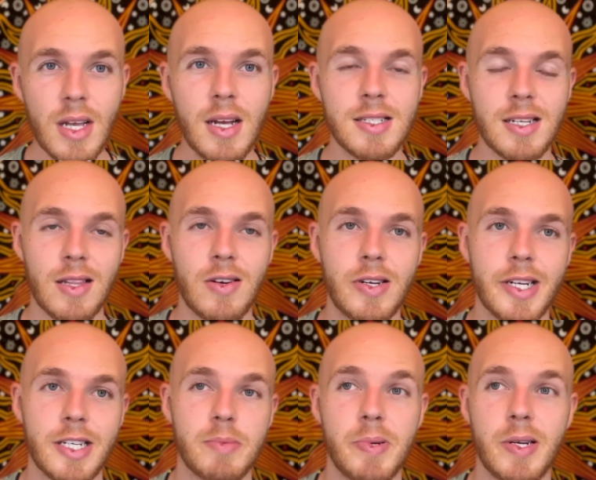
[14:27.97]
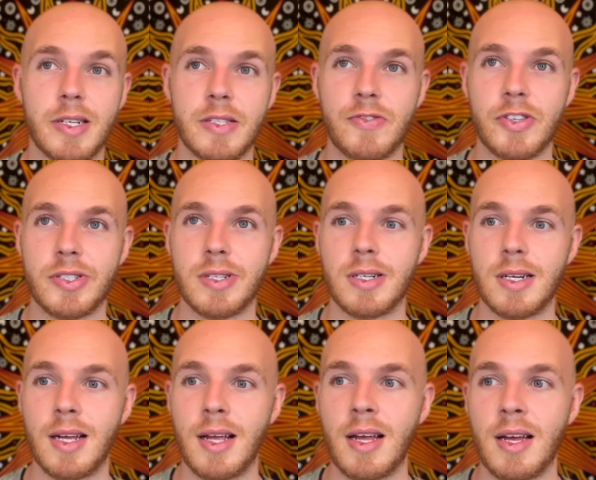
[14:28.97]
it's a learning experience for sure.